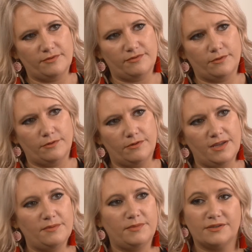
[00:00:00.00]
before,
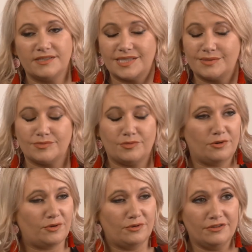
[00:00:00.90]
because
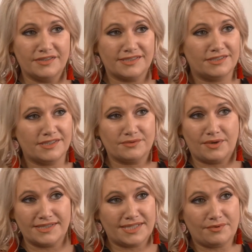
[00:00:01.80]
all of us are just
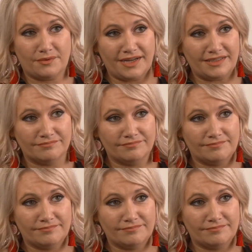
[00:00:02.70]
one step away.